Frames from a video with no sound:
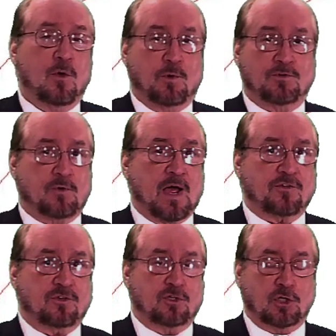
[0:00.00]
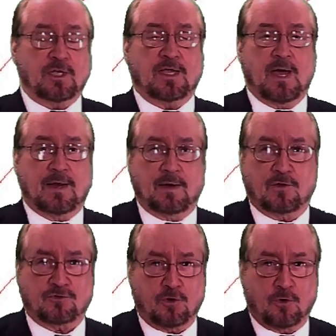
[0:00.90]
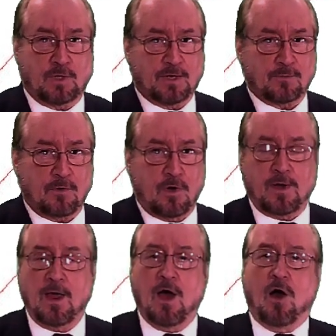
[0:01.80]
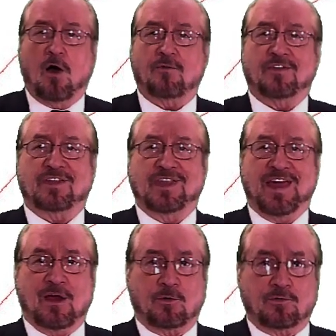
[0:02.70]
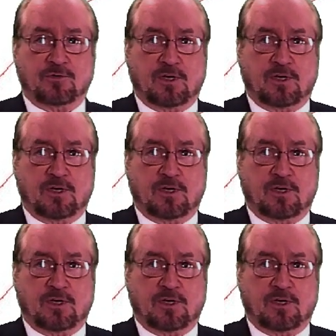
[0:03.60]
What you're actually looking at, and I'll show later on, are the layers in